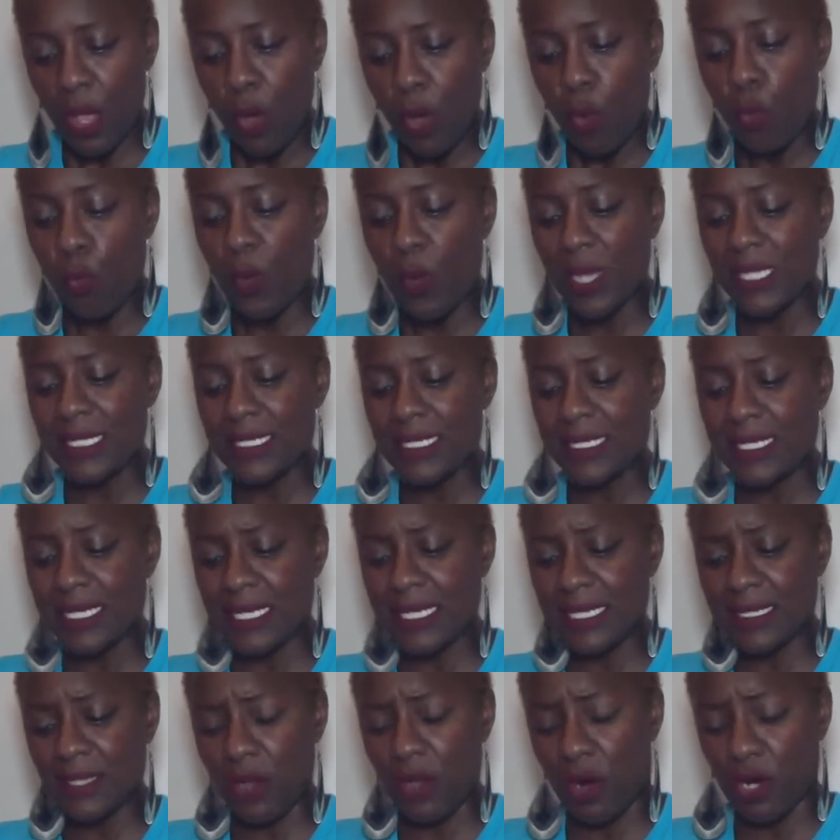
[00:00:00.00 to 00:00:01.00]
What
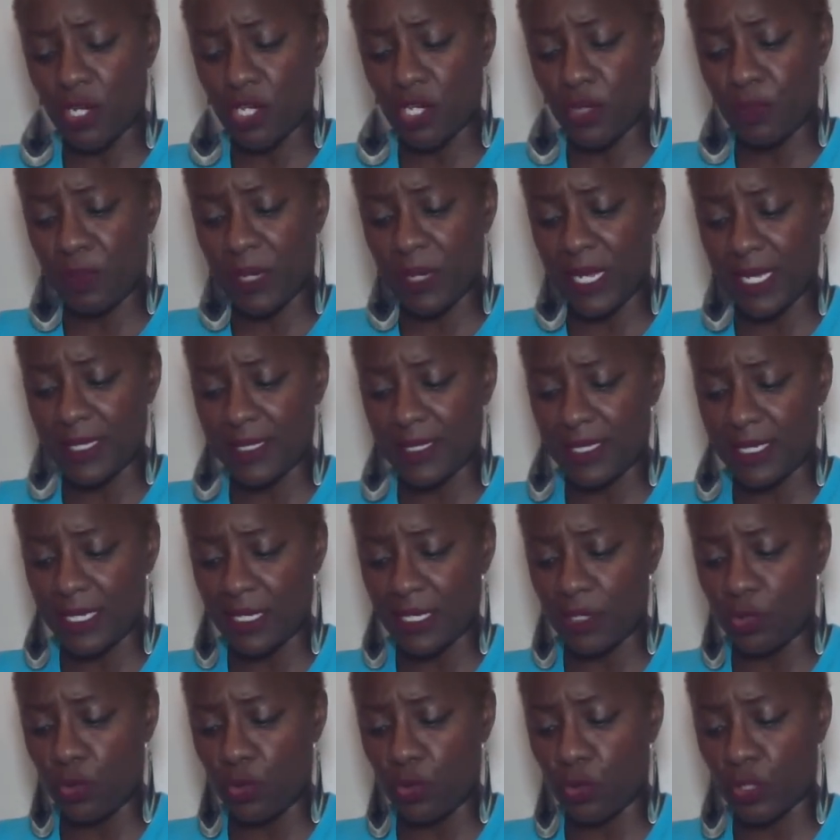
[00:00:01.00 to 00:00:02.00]
seeds are you planting
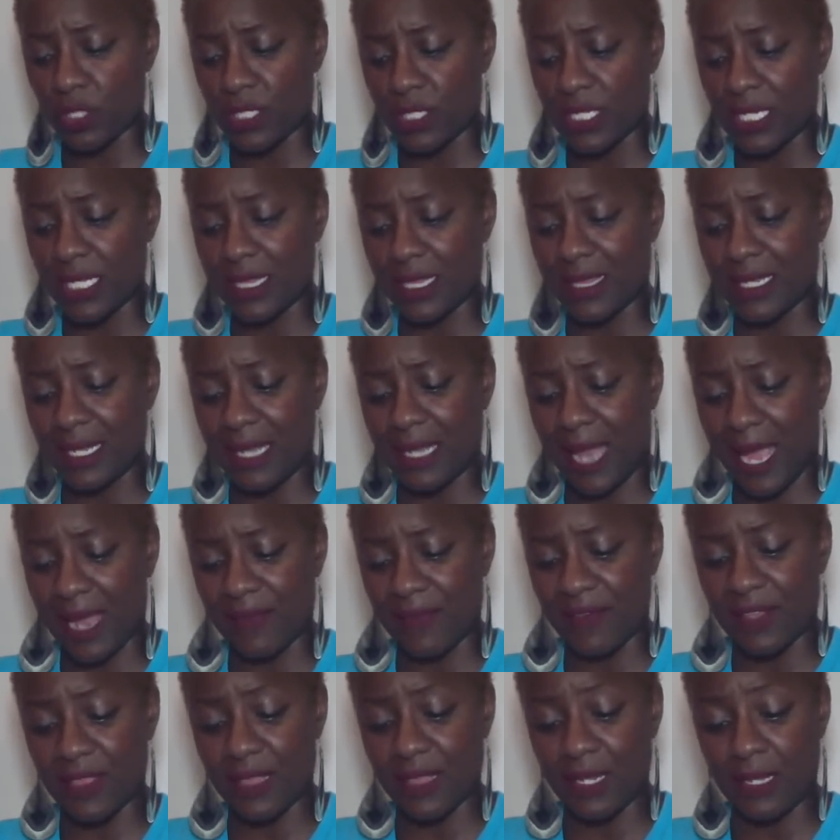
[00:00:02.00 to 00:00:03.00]
in order to get the life
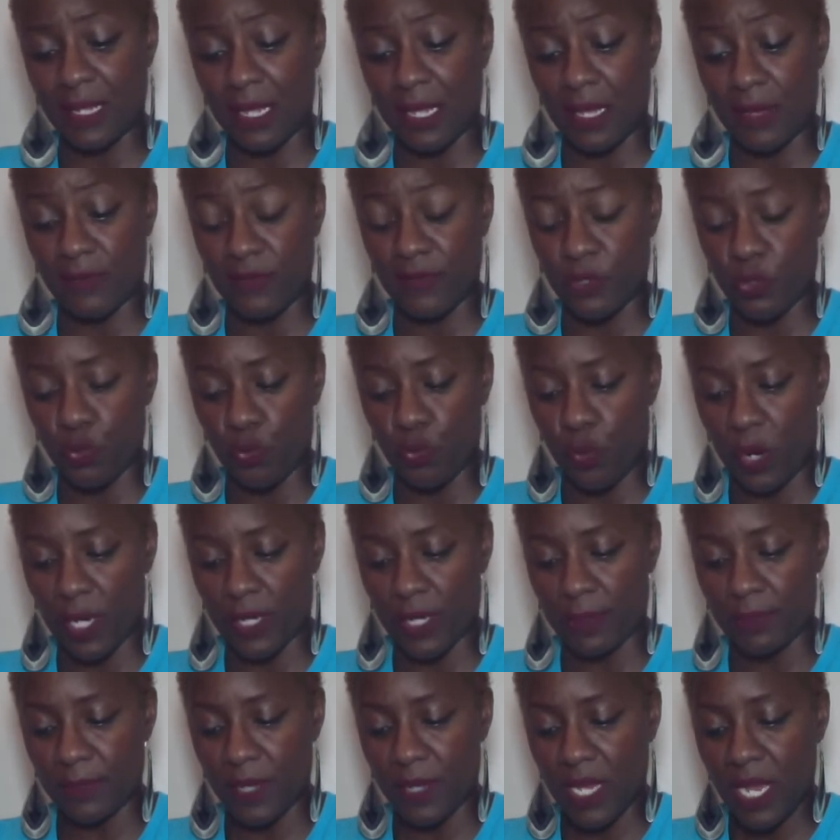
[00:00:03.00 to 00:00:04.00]
and the love you want?
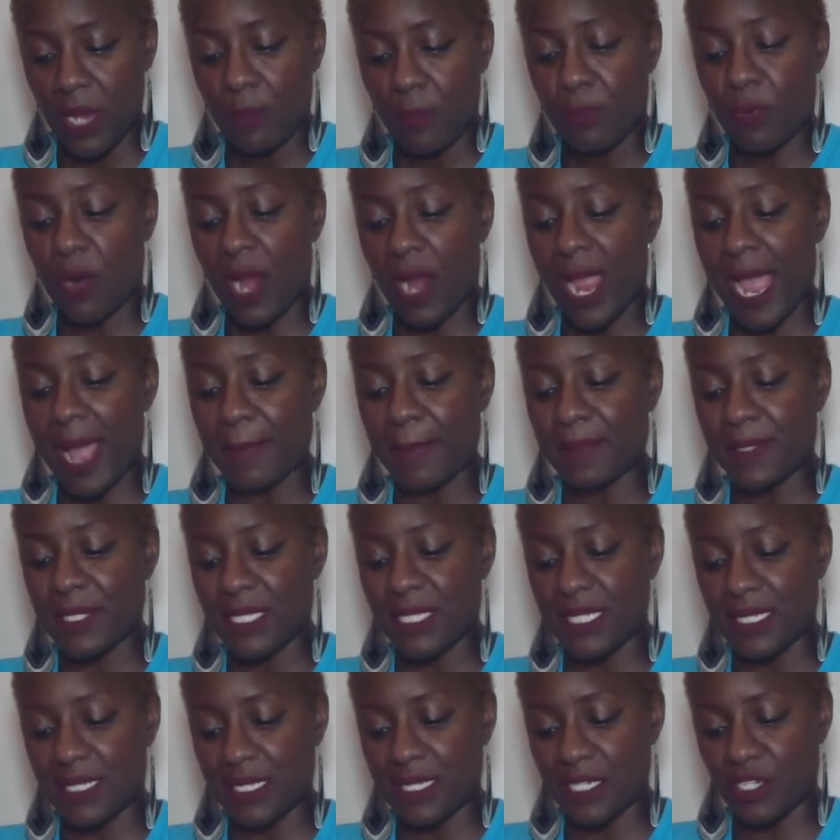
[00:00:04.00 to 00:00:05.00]
Perhaps
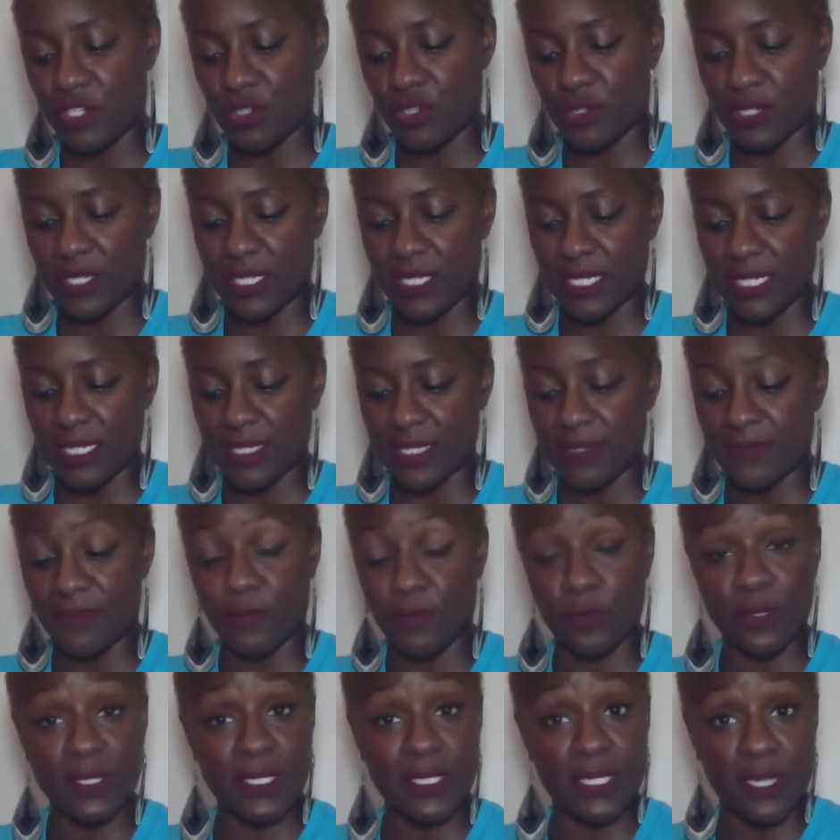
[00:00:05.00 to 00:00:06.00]
this is your season
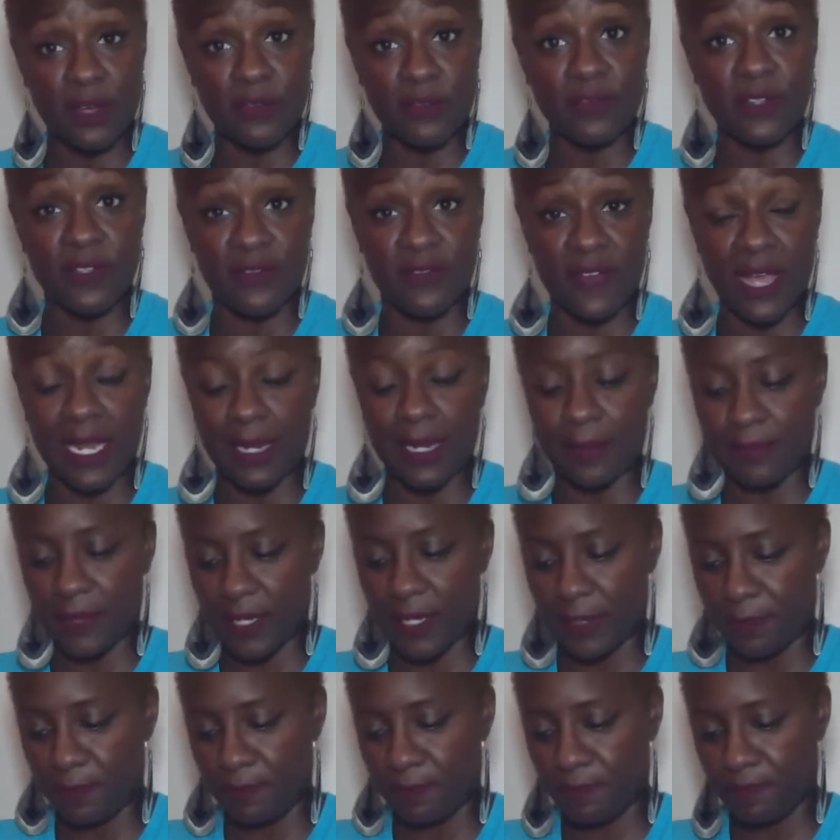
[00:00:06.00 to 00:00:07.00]
for self
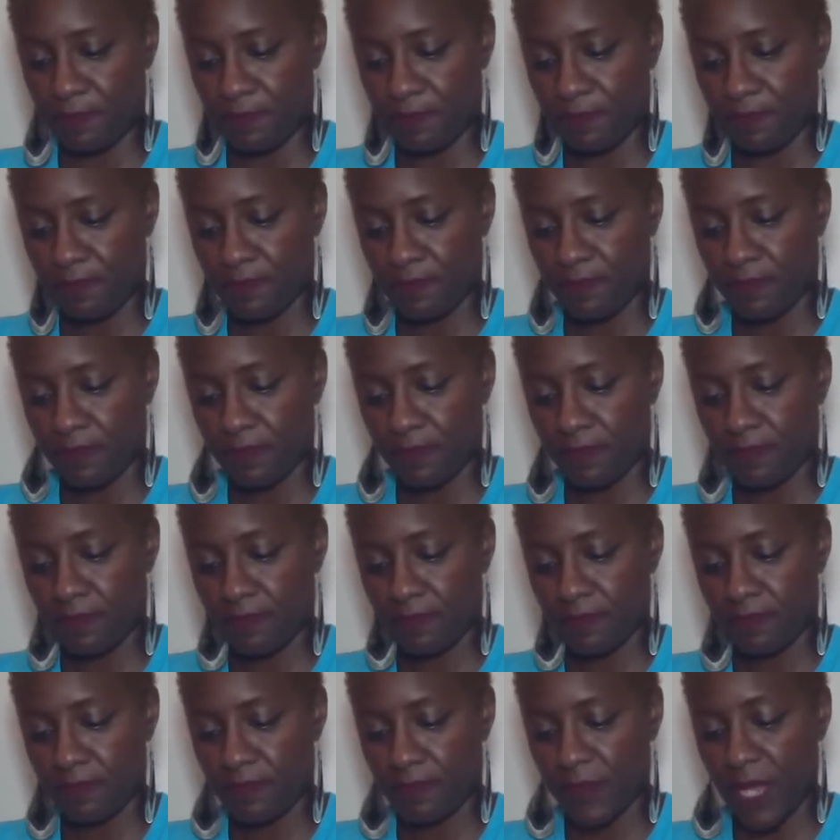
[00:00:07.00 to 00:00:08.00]
development.
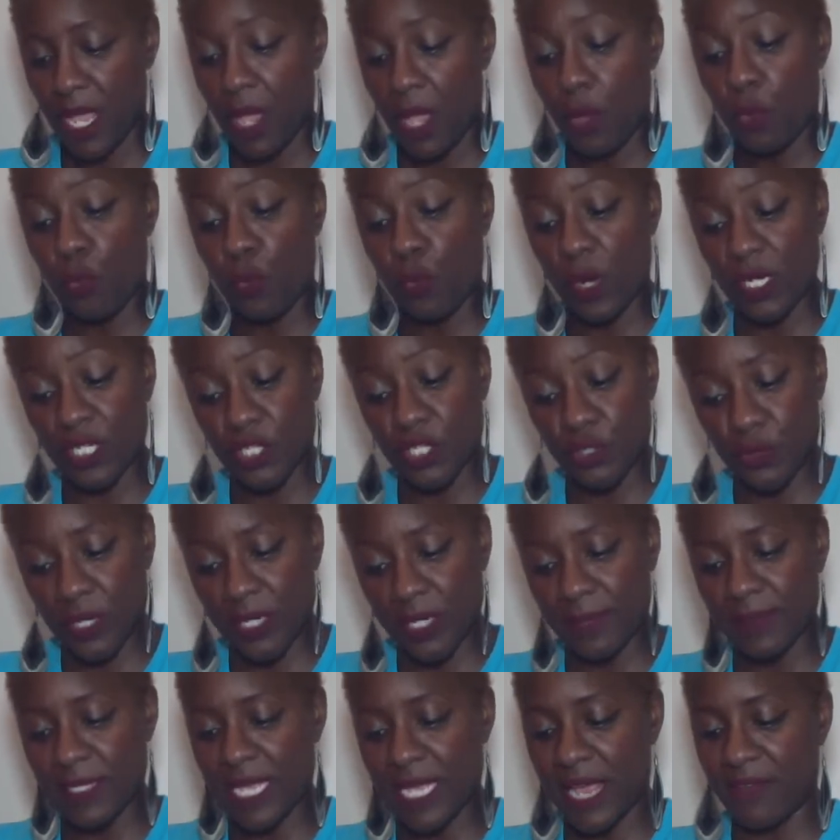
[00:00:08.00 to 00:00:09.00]
What
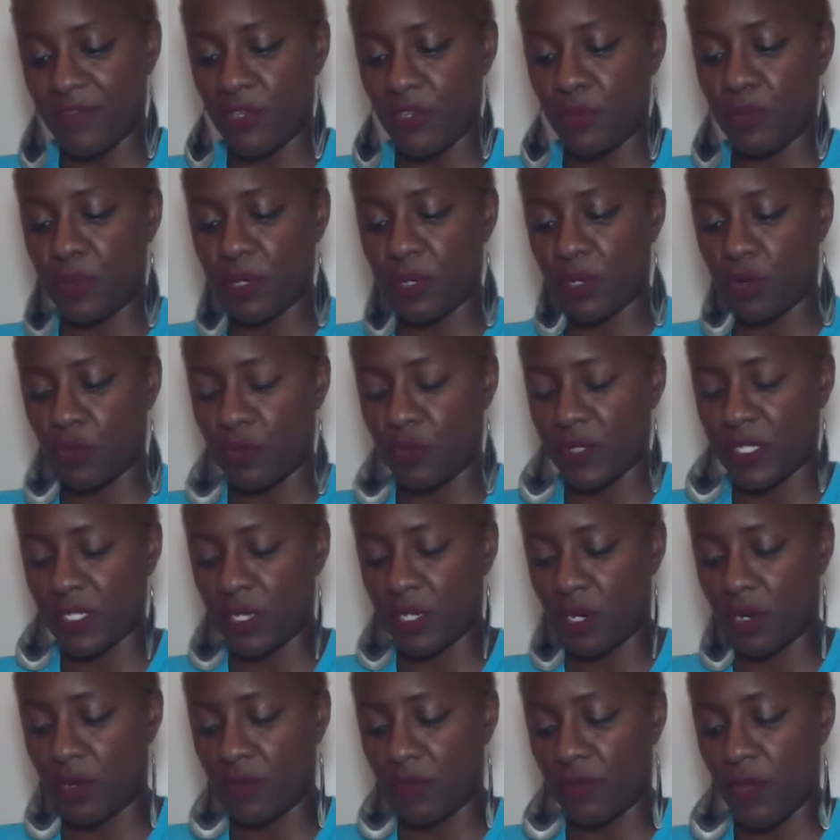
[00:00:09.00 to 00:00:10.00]
dreams have you put on
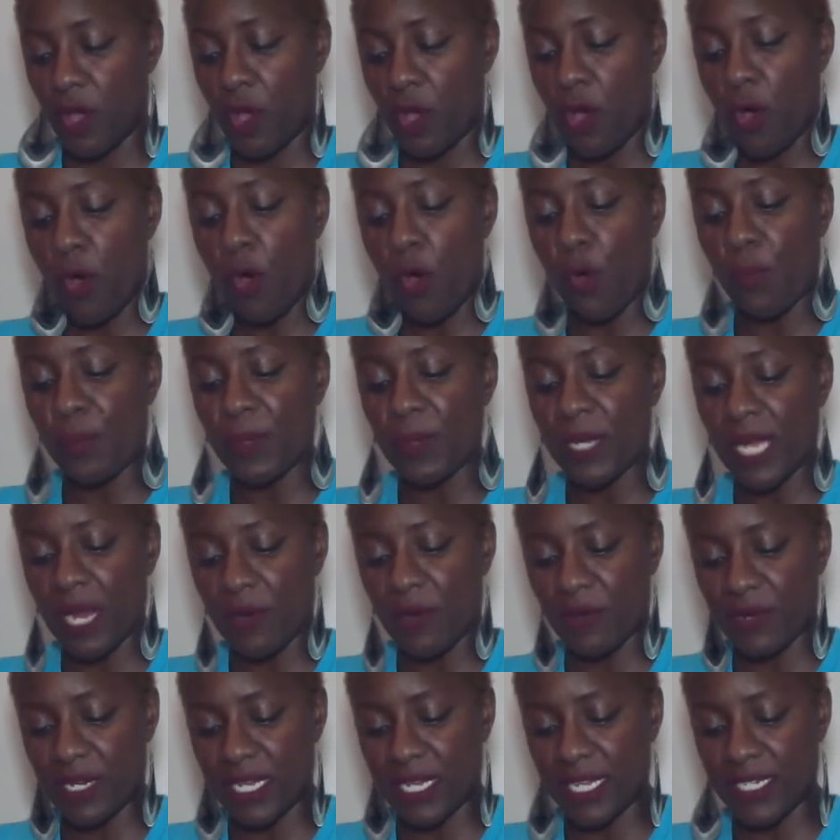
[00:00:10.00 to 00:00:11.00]
reserve? Hoping a
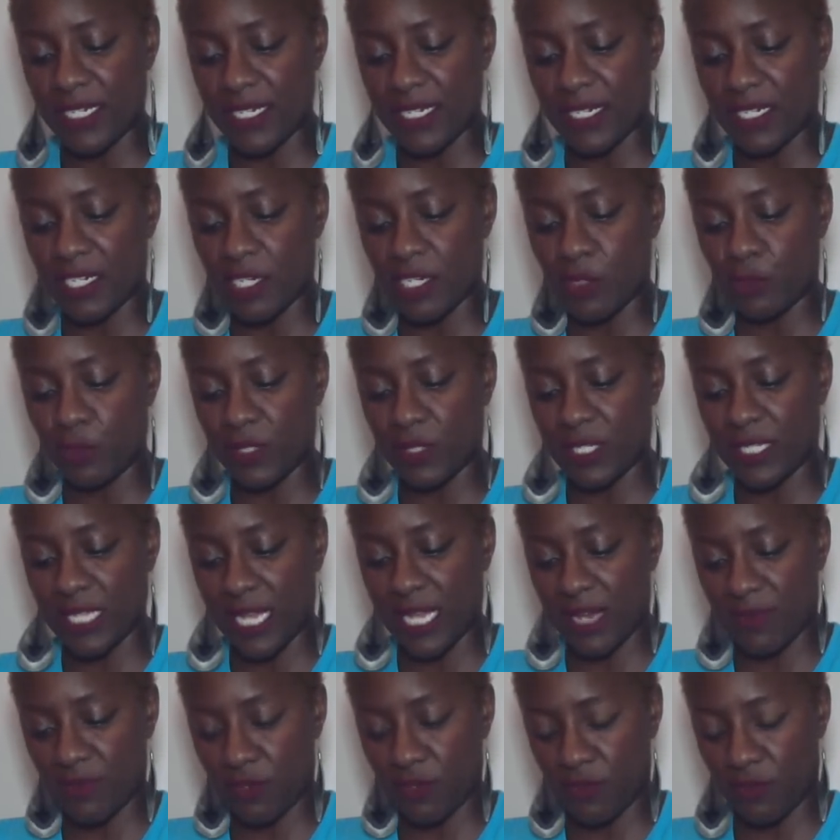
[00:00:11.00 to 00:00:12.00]
relationship will
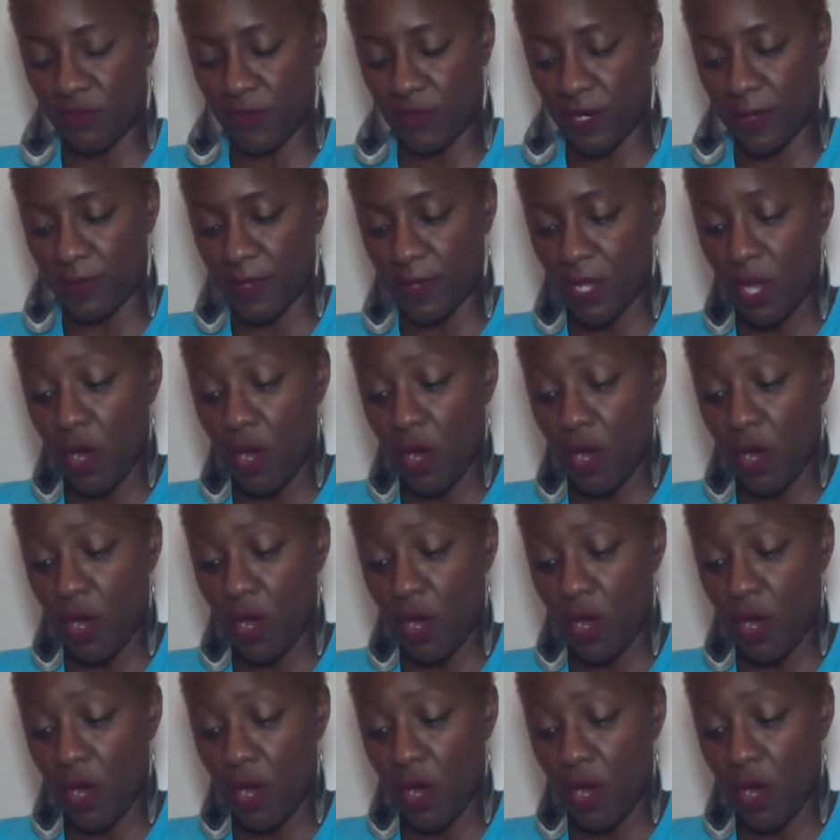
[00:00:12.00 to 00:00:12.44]
save you from?